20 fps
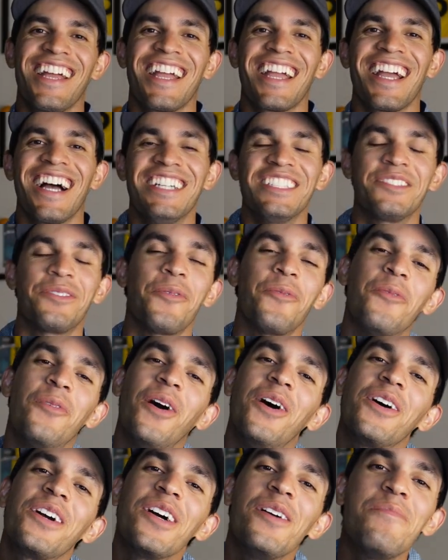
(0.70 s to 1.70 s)
Guys,
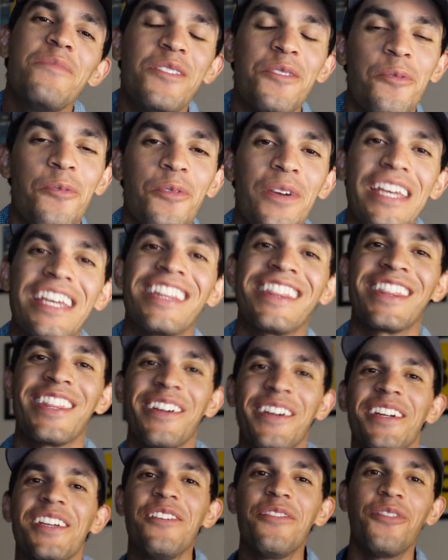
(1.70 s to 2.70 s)
welcome to week
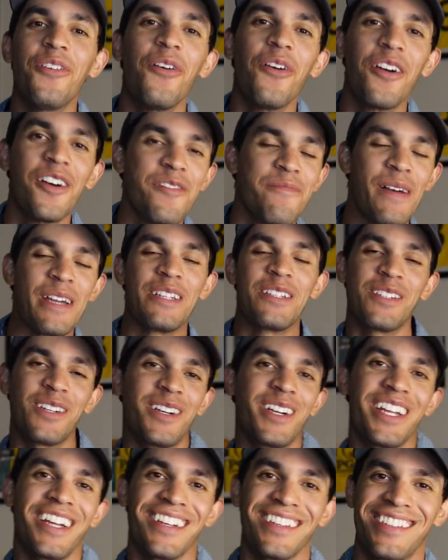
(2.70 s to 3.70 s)
34 of my
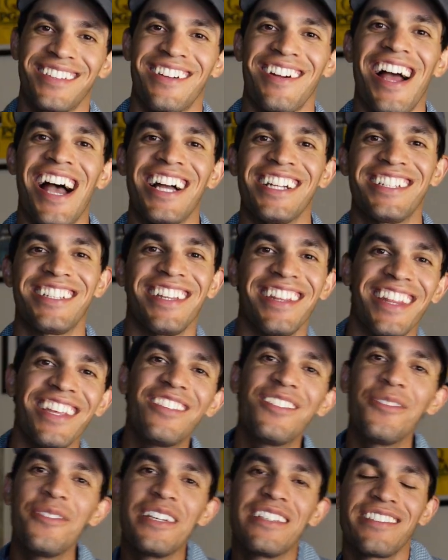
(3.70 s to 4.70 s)
journey to scratch.
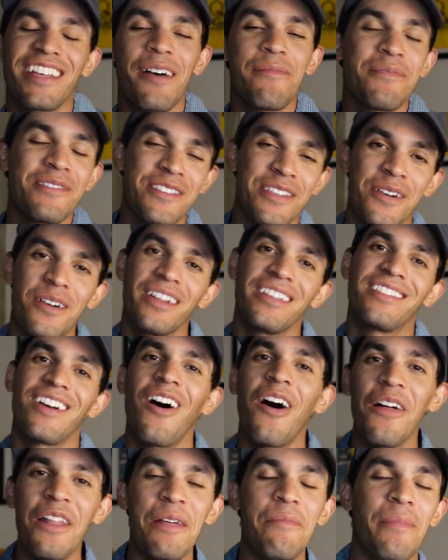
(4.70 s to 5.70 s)
This week's episode is
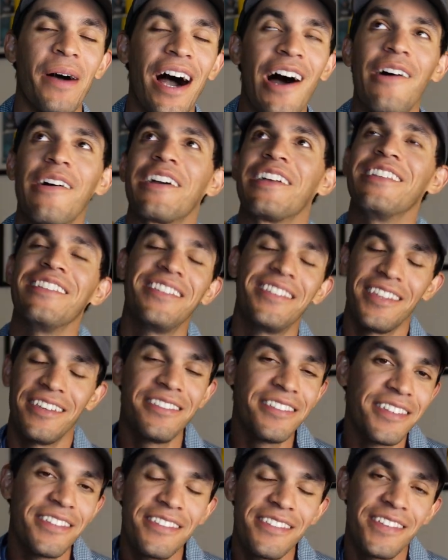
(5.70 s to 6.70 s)
all about
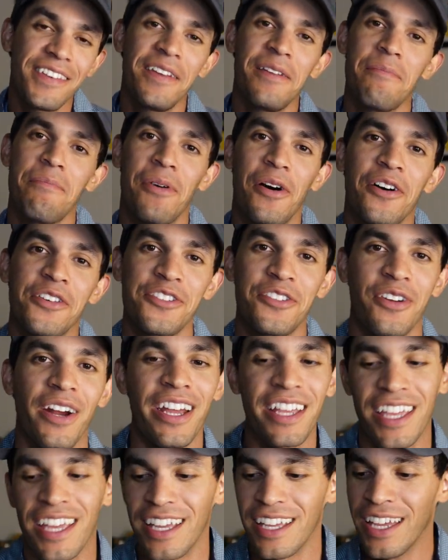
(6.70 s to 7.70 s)
consistency in ball
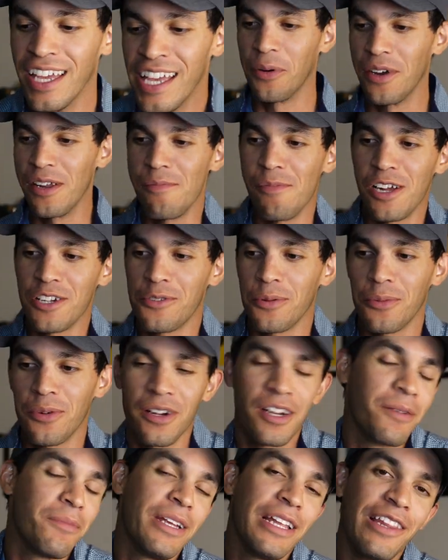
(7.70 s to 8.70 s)
striking. Pretty much what we're
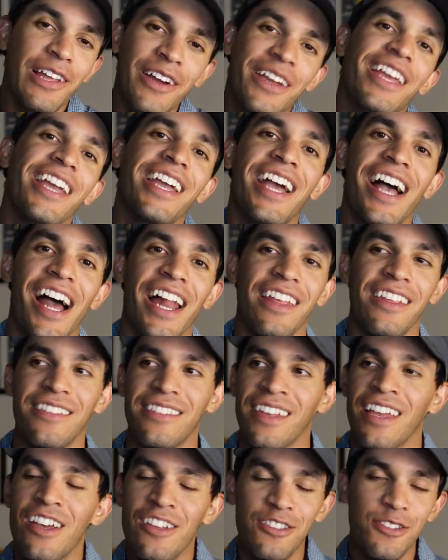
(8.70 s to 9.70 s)
going to be looking at
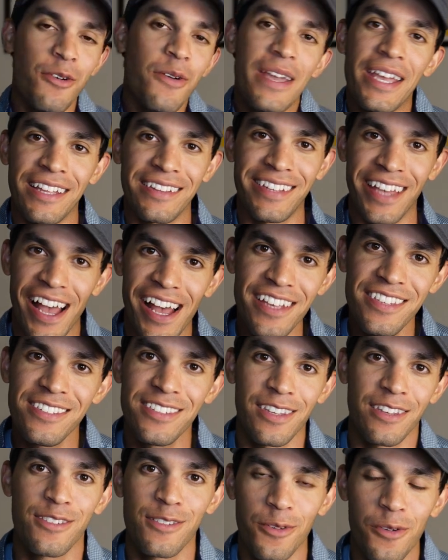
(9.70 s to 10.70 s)
is doing a test
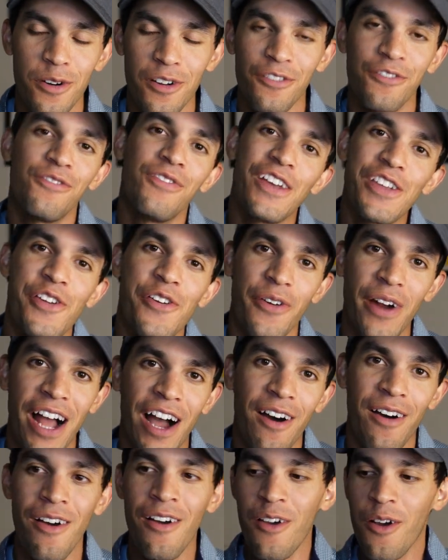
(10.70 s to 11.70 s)
to sort of figure
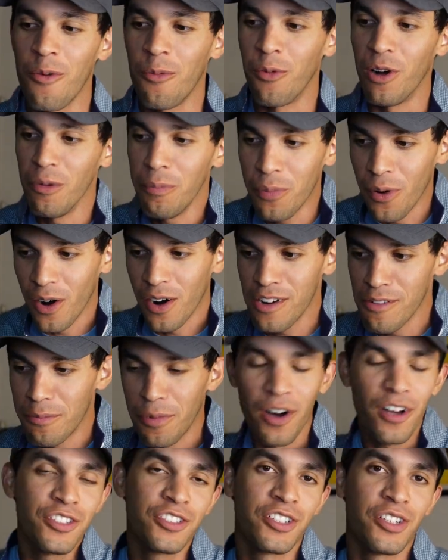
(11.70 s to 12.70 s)
out what part of
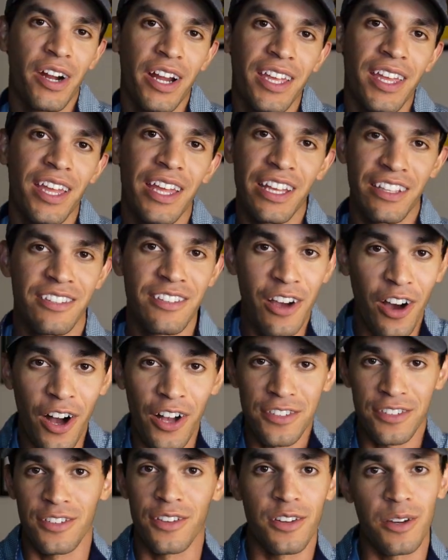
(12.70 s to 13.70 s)
ball striking is
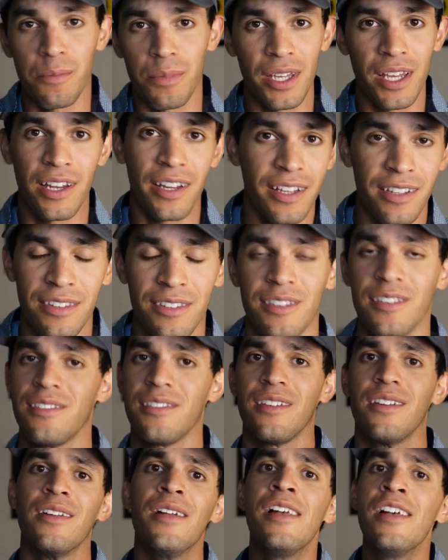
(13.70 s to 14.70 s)
causing you to be
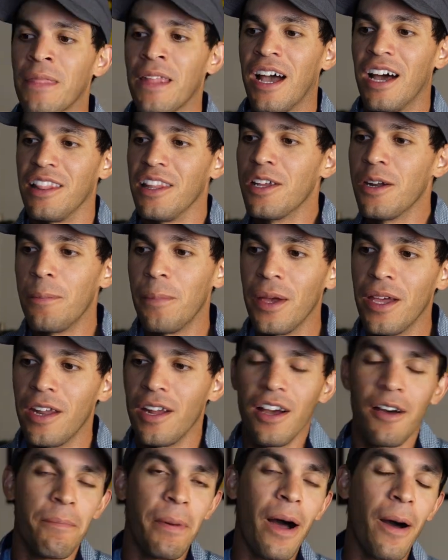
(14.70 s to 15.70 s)
inconsistent. A little bit
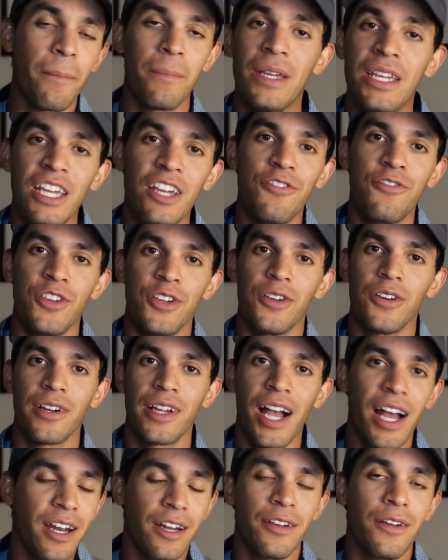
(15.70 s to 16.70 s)
about me if you're
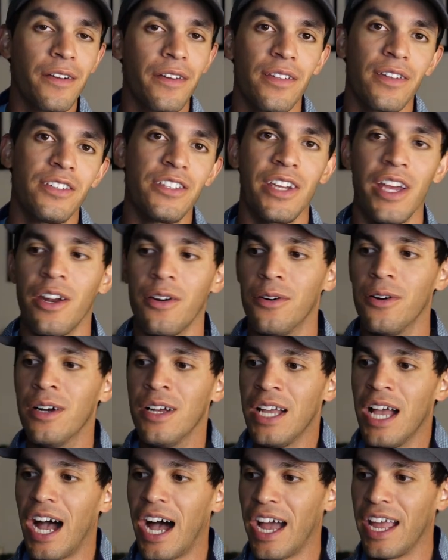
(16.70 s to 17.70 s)
kind of new to the channel.
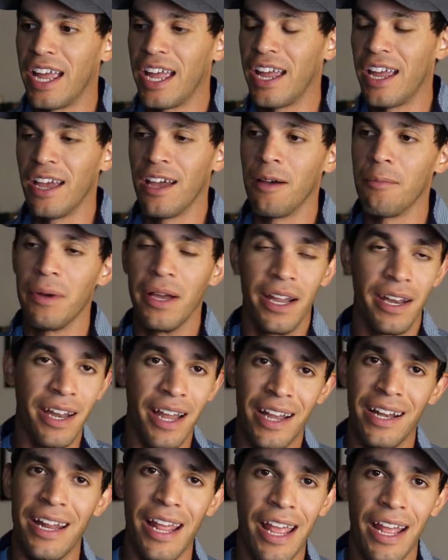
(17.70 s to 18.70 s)
I am a
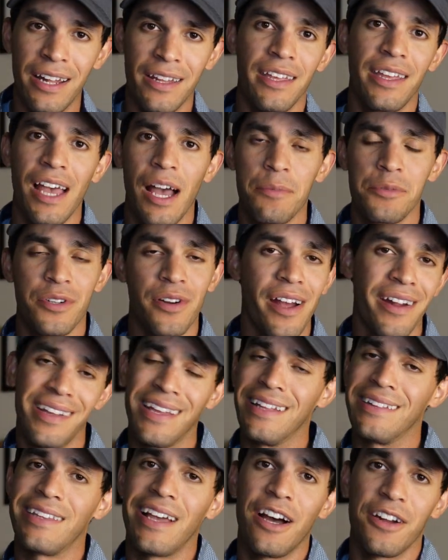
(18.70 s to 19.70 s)
9 handicap trying to
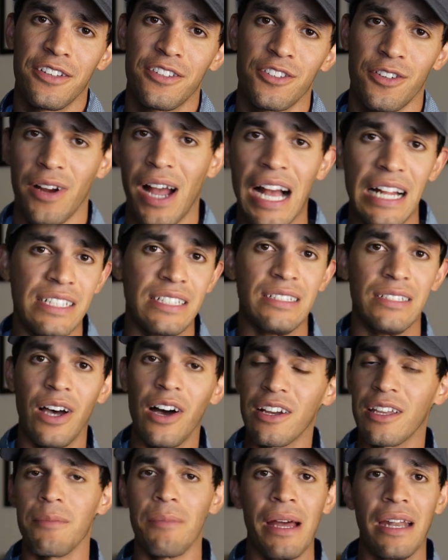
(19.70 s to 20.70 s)
get down to scratch and
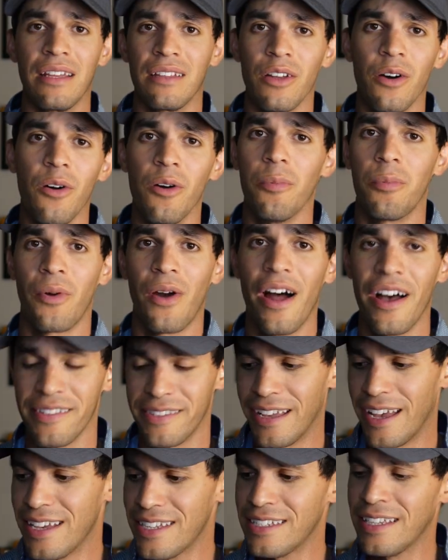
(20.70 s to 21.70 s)
documenting the whole
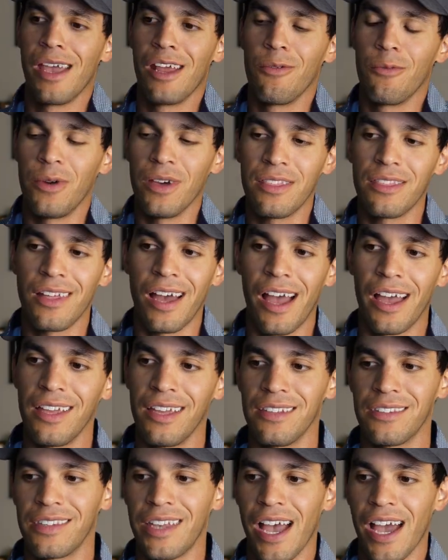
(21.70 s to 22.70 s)
process. And with that
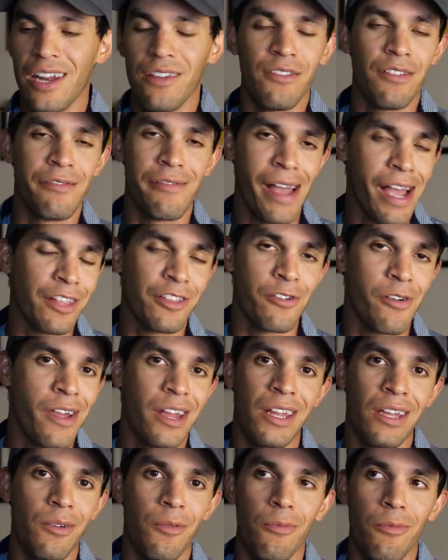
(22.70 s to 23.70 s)
is kind of
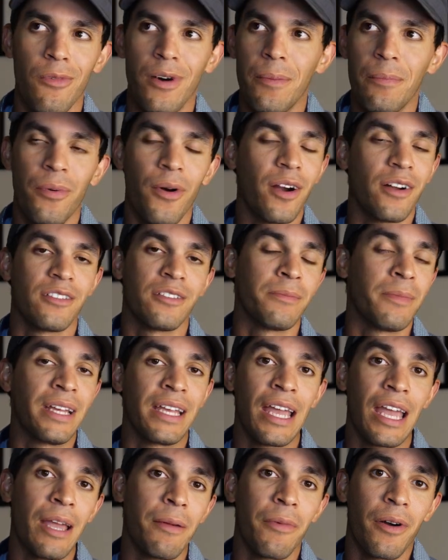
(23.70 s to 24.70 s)
evaluating what parts of my
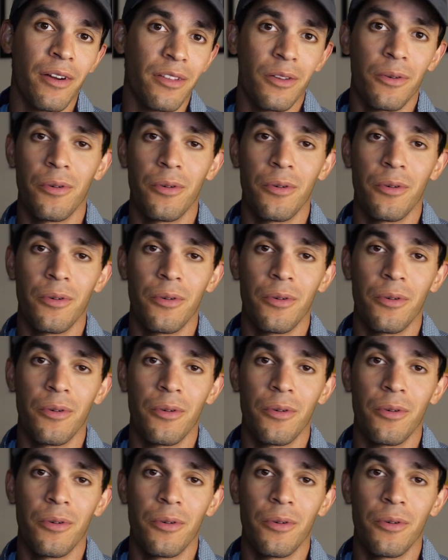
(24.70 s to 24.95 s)
game are the